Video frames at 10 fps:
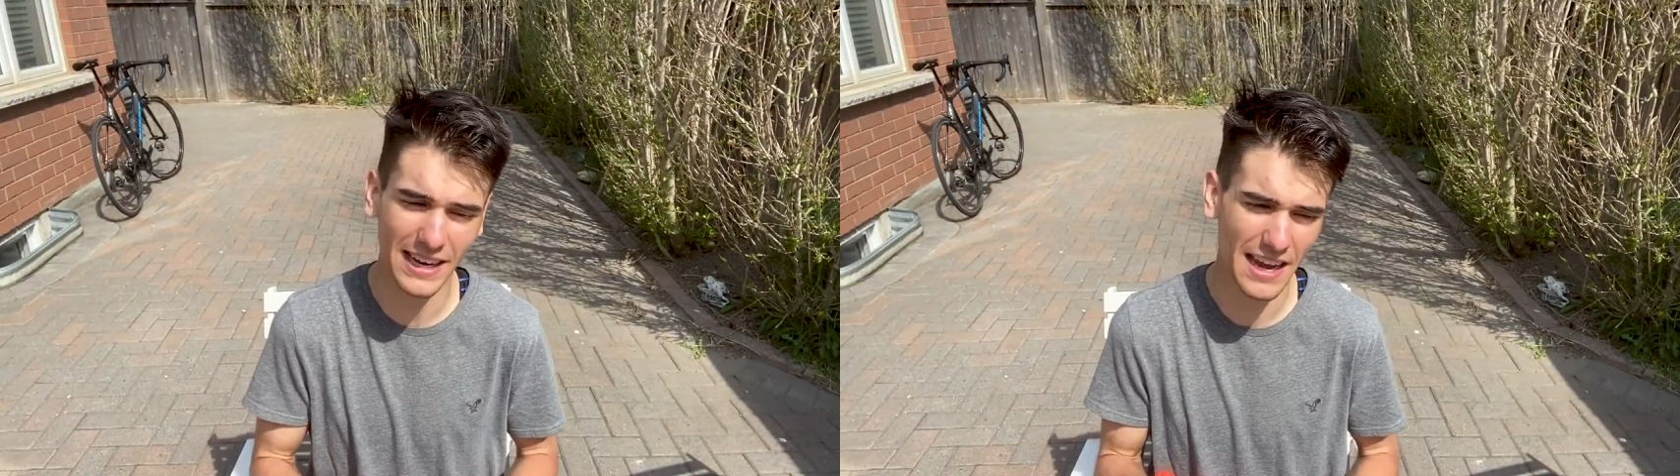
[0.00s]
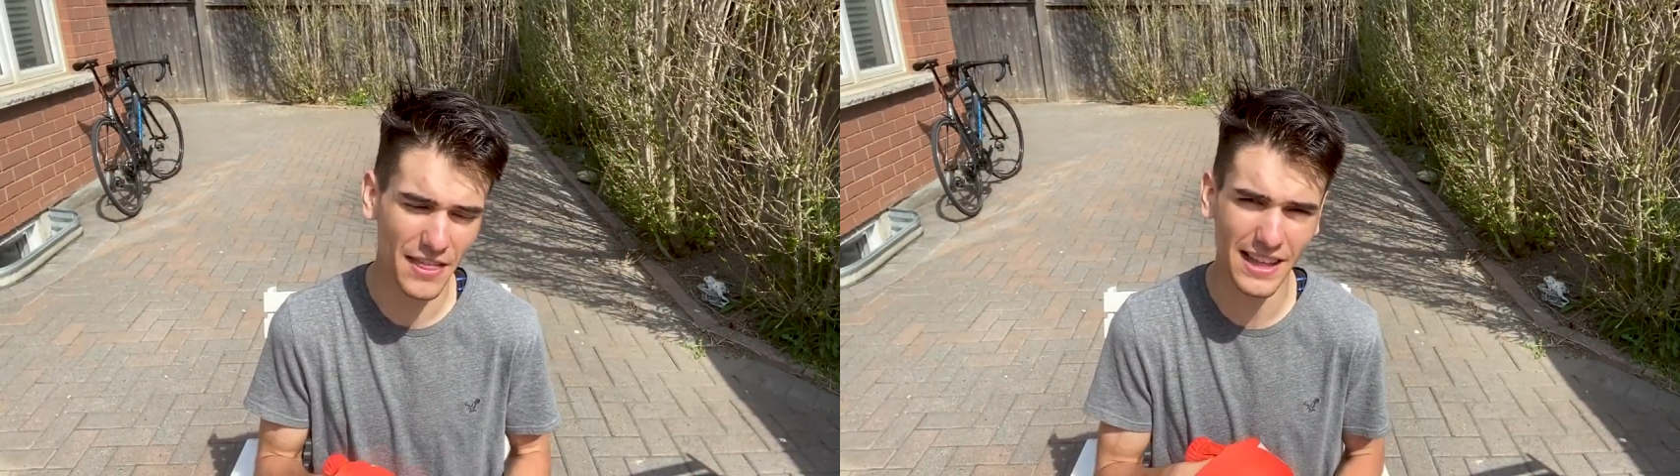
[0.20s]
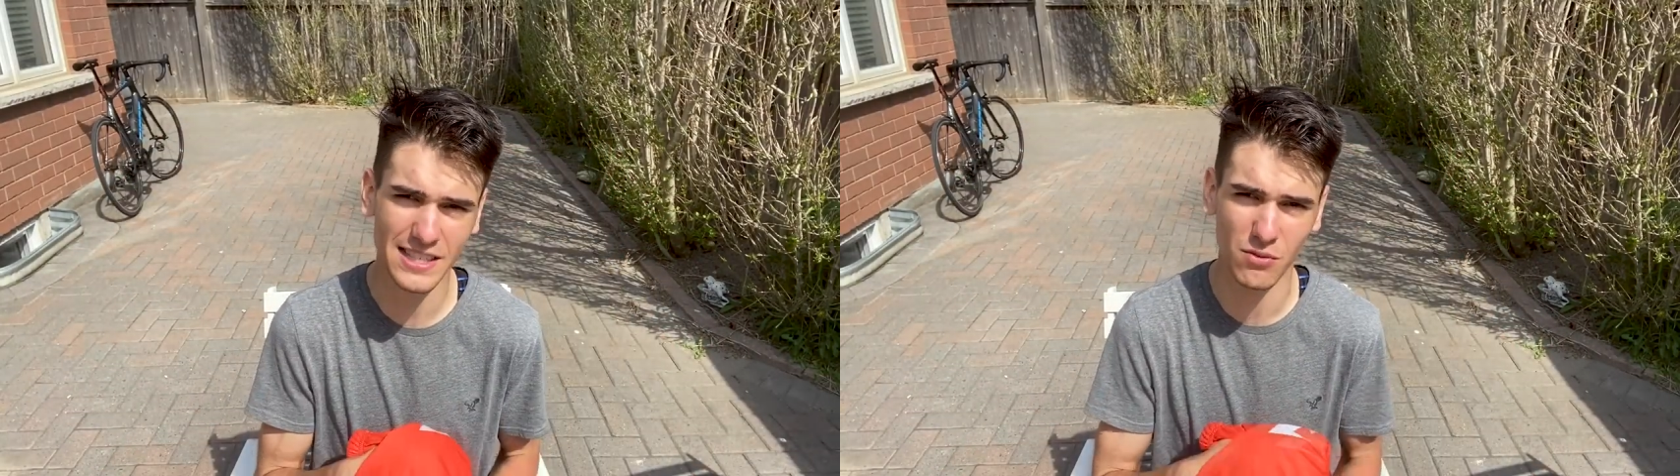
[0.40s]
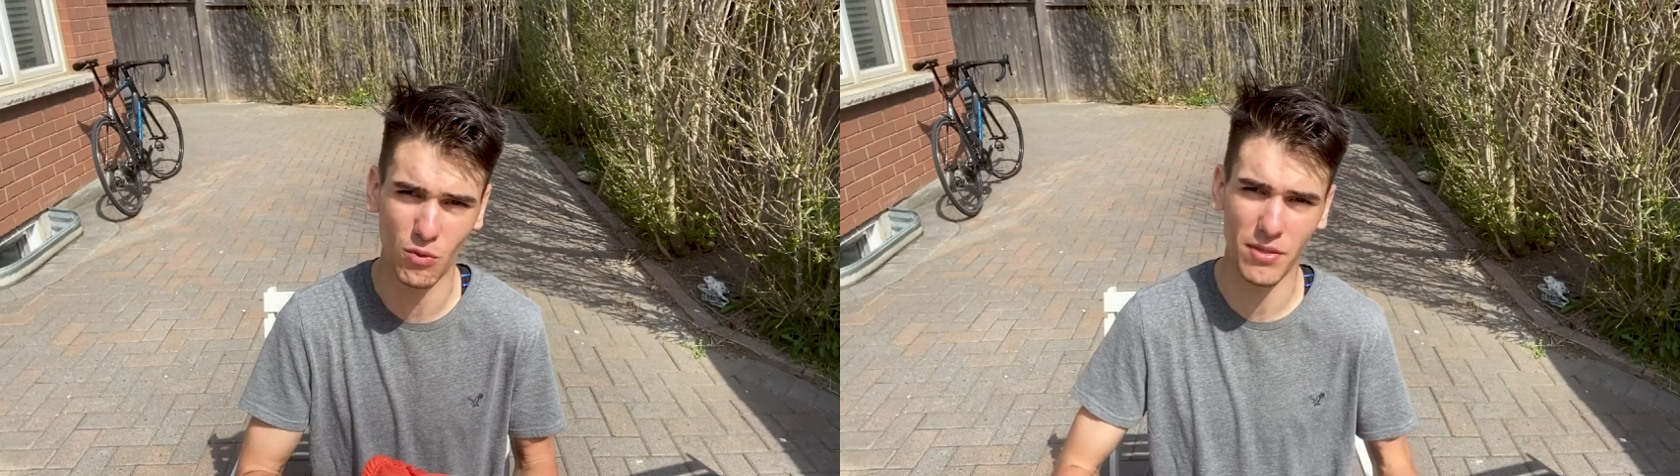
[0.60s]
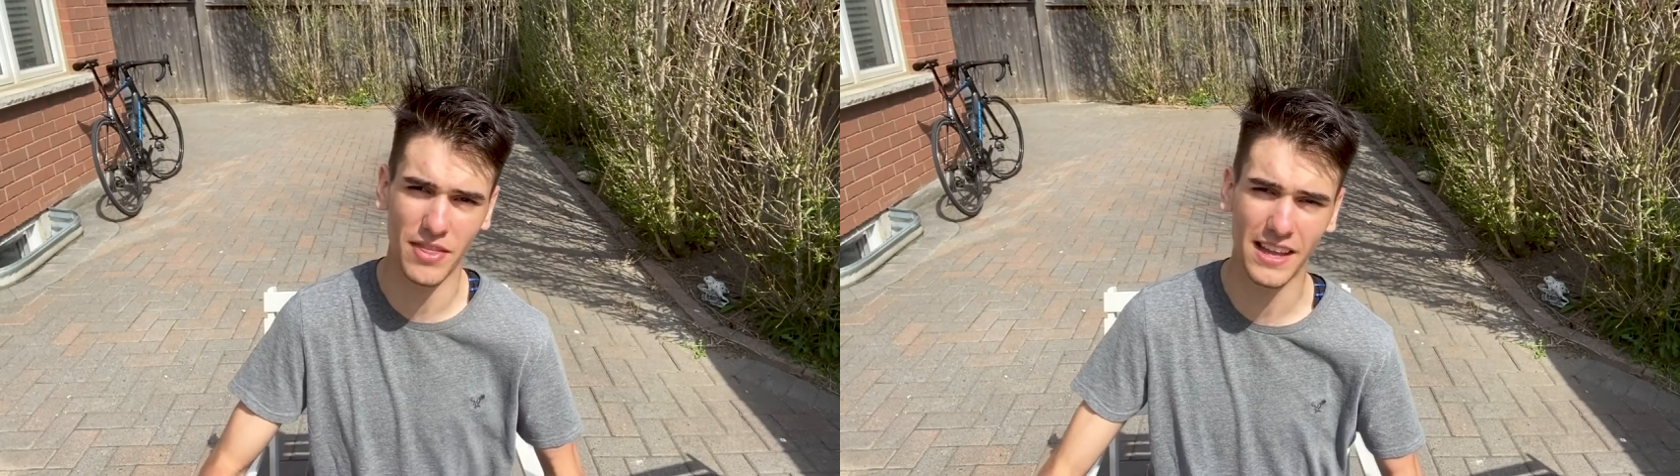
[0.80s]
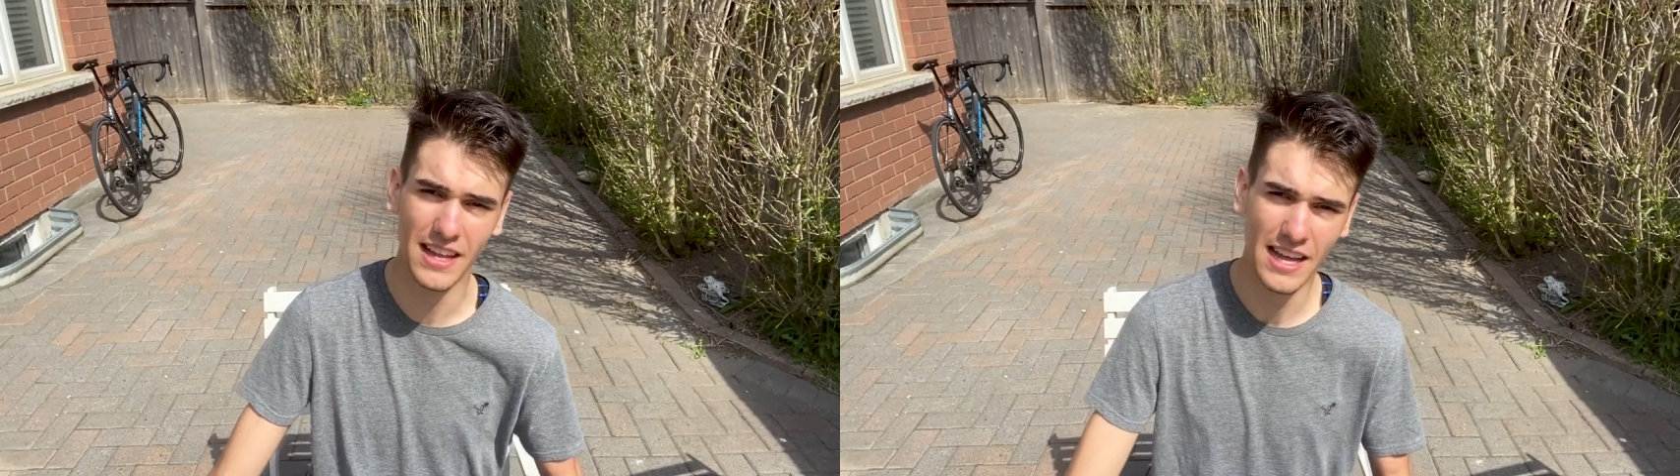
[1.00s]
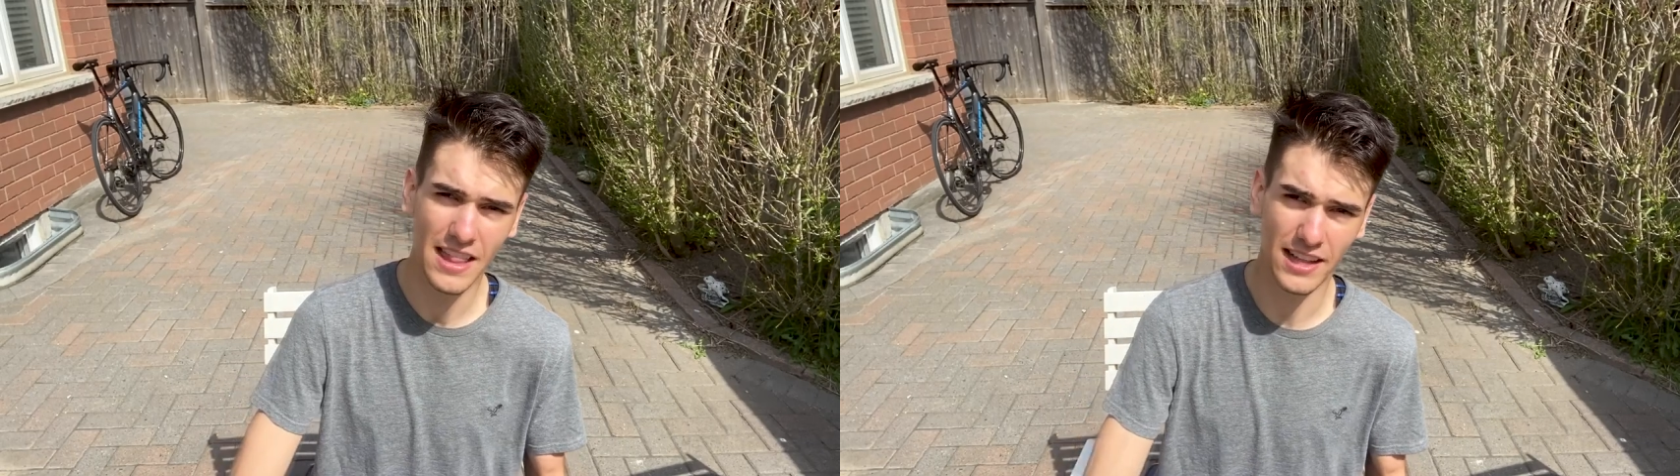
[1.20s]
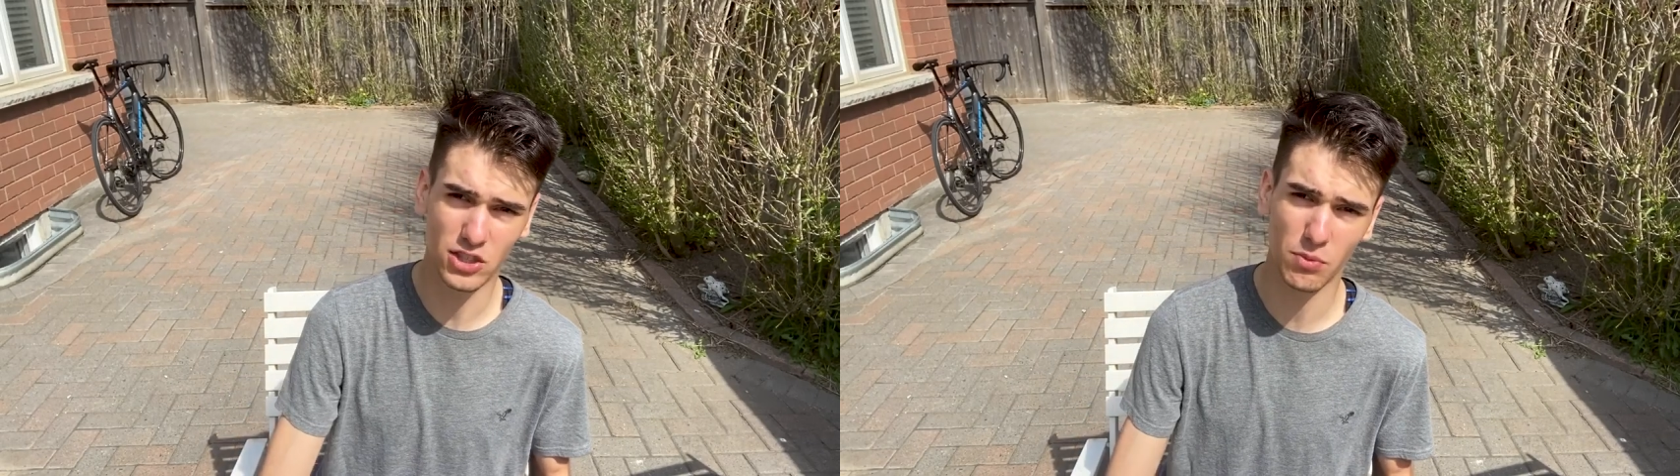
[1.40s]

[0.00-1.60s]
And I think that's the one thing that's